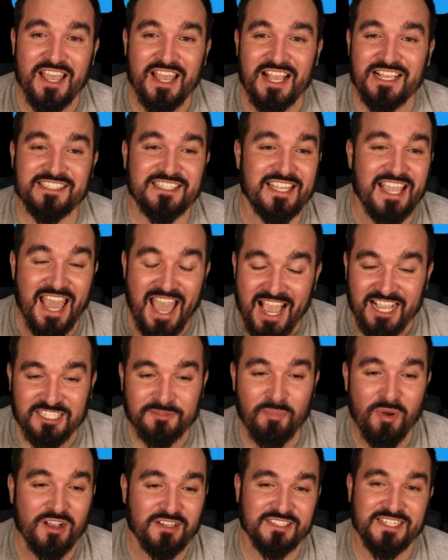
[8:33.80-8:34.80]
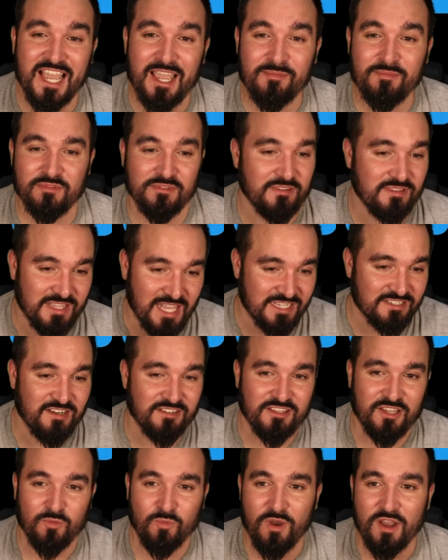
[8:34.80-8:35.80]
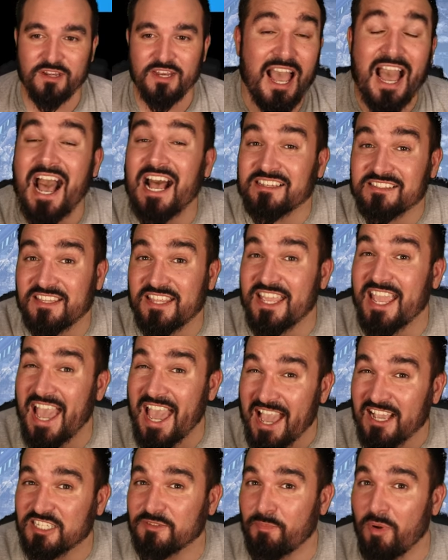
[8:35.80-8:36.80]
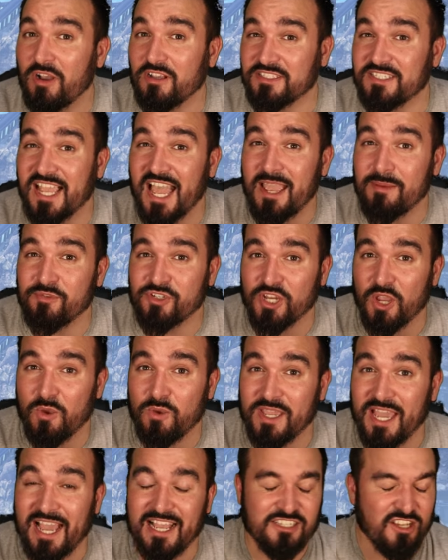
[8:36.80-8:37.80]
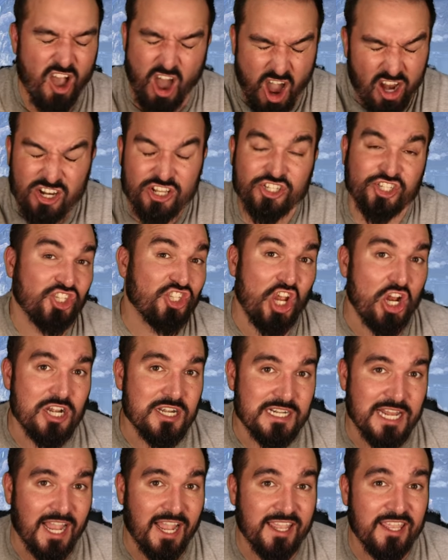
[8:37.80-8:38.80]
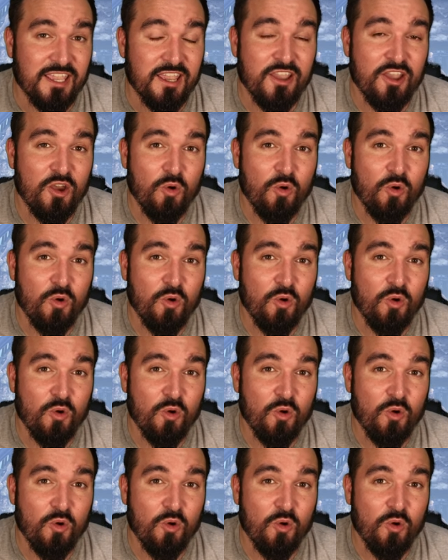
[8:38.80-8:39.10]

as the Xbox game, that's not the one, as the Xbox Game Showcase on a Sunday,